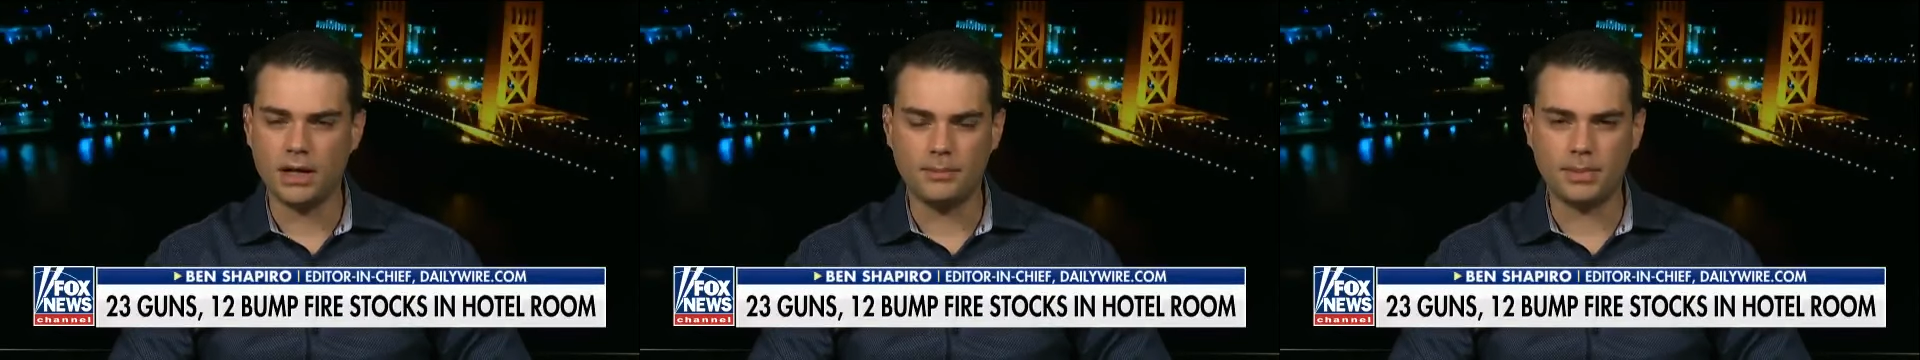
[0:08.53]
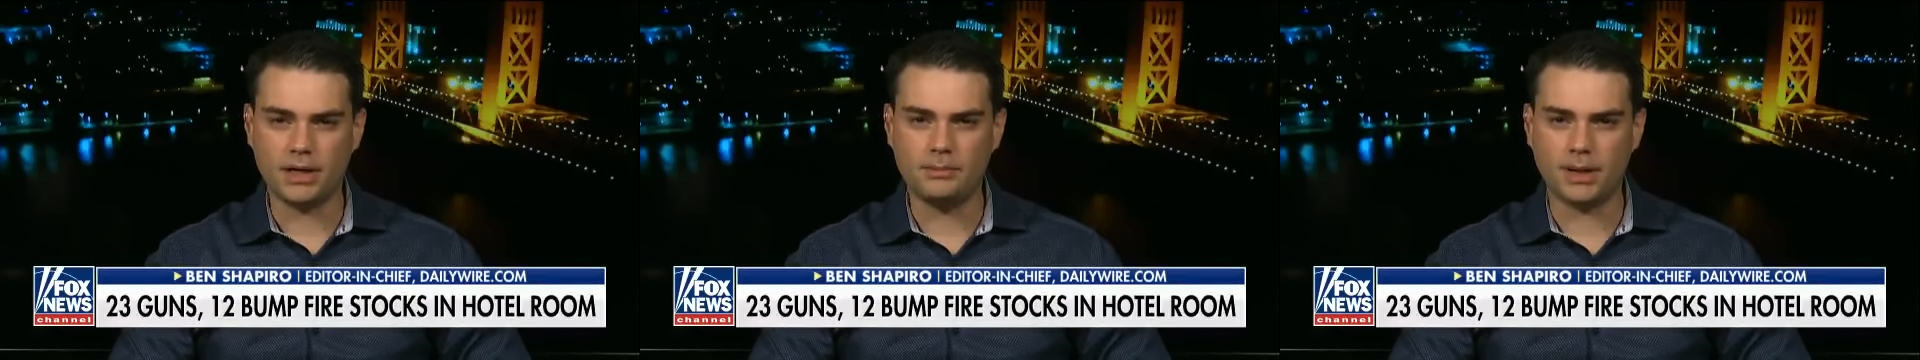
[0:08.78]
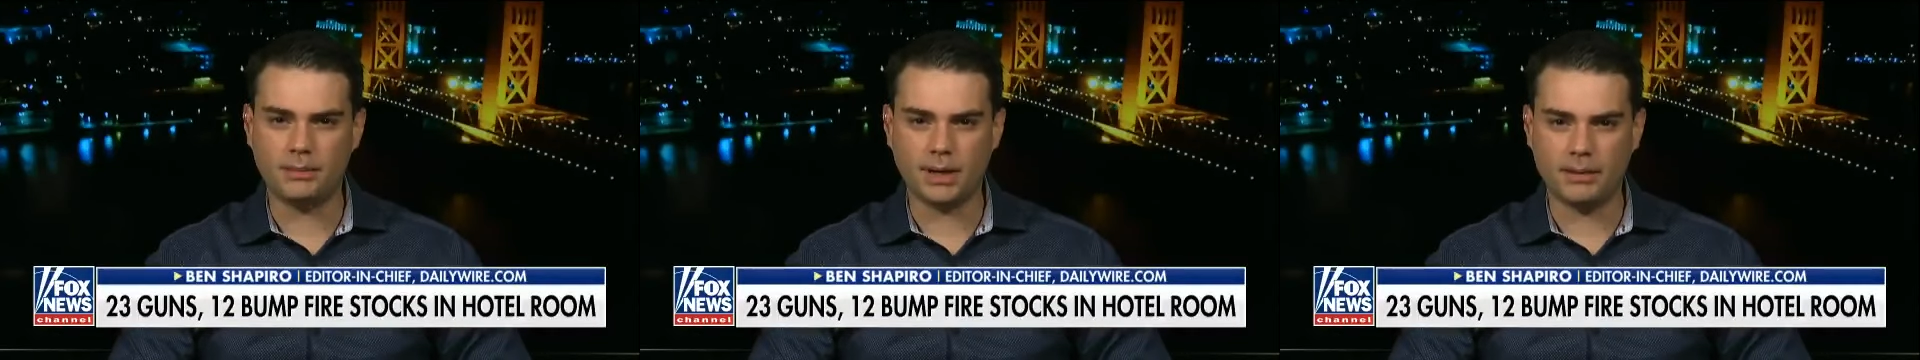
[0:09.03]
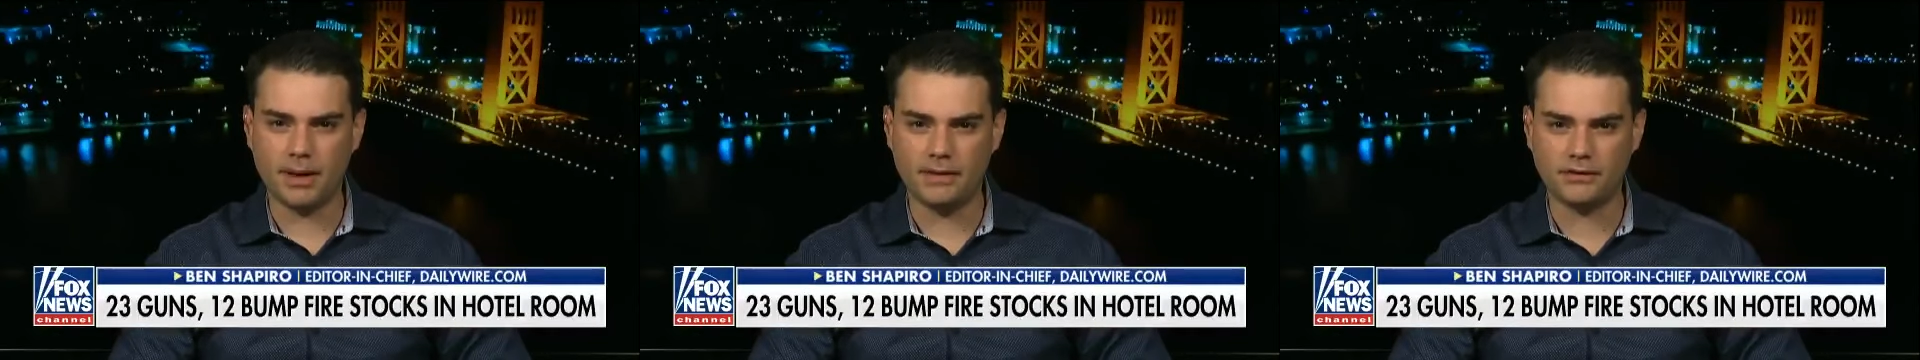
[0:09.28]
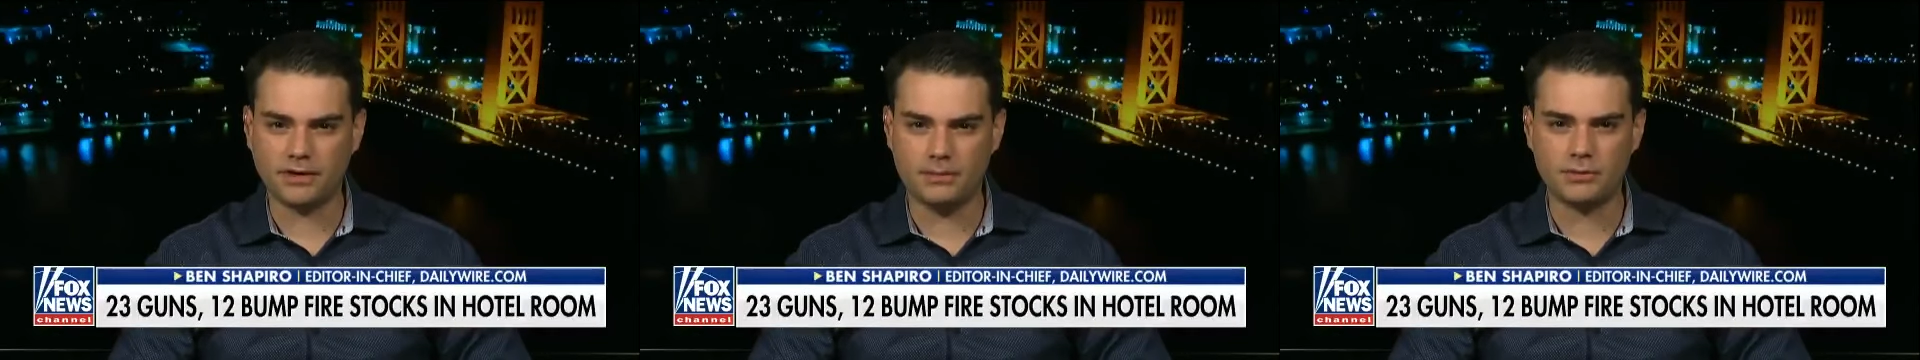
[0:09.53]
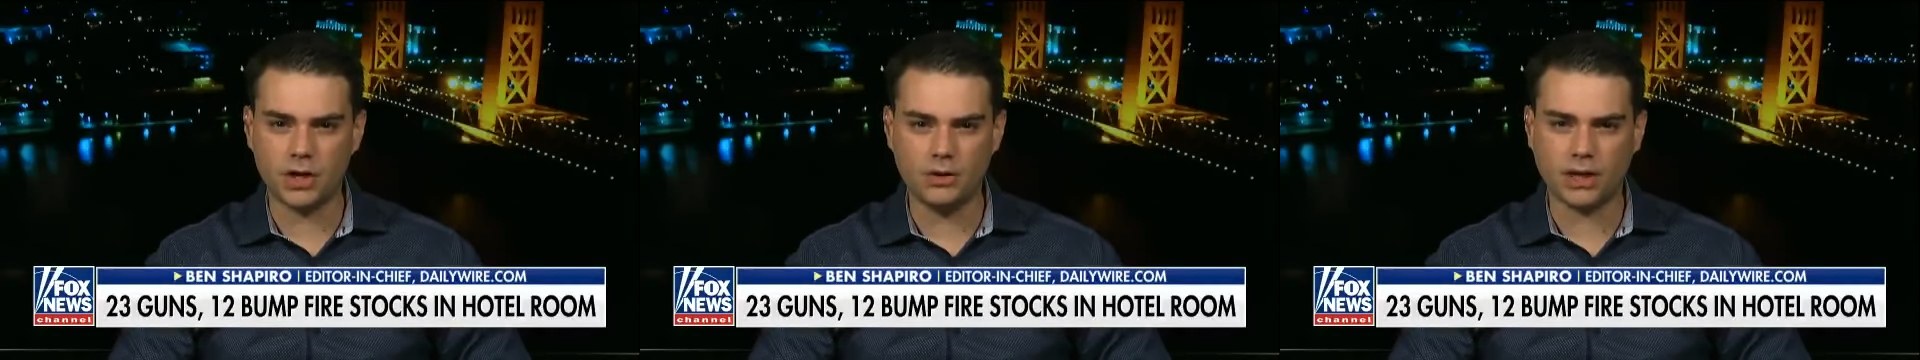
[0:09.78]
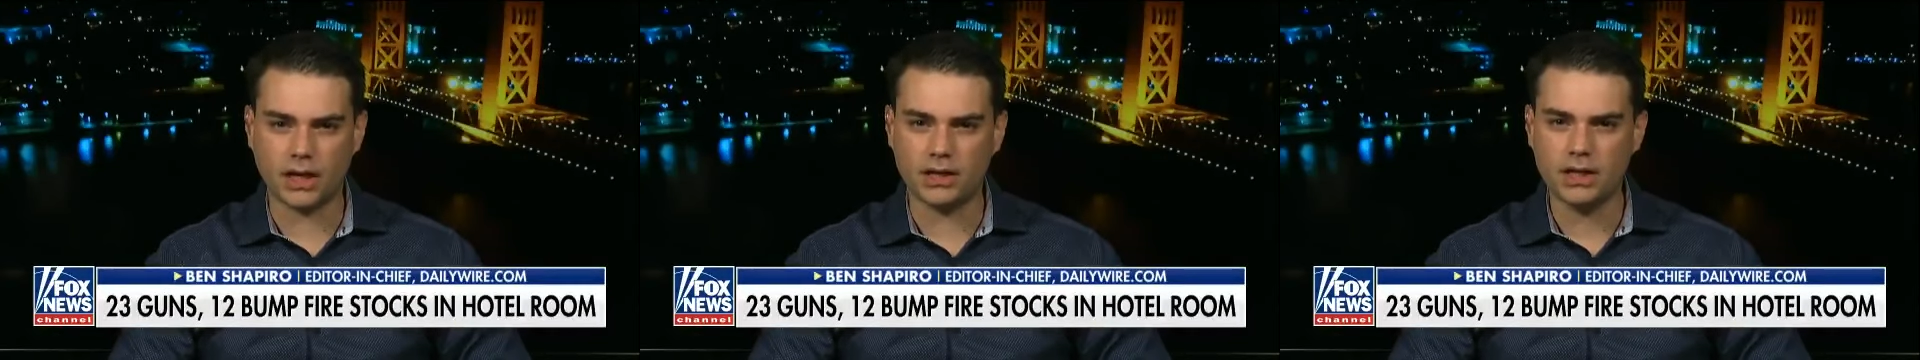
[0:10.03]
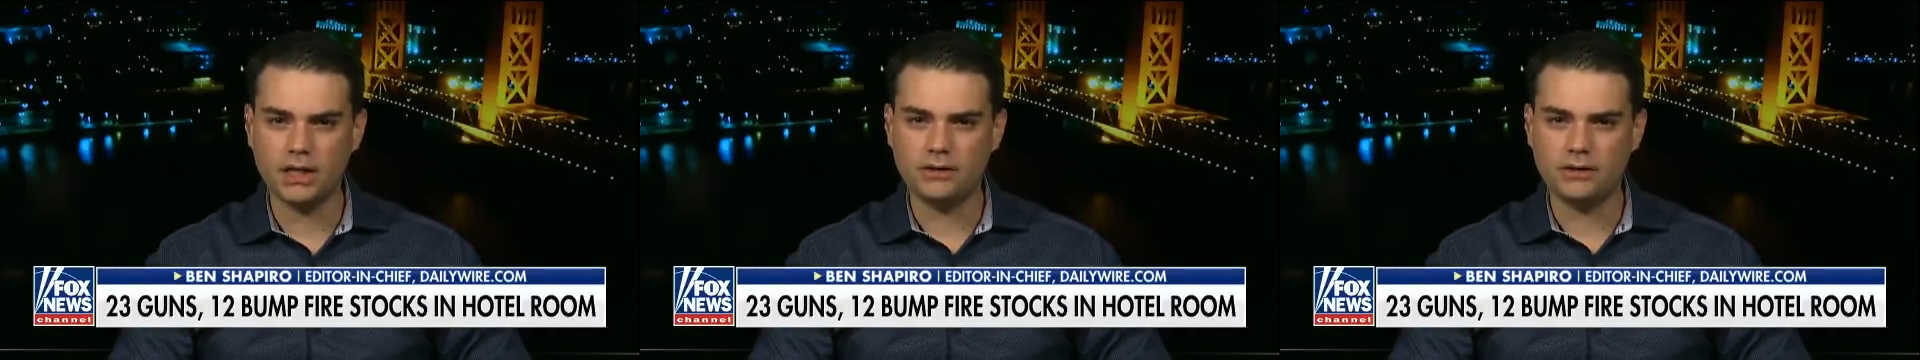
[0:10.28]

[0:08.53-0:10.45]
Um, but, it, but by, by, the same token,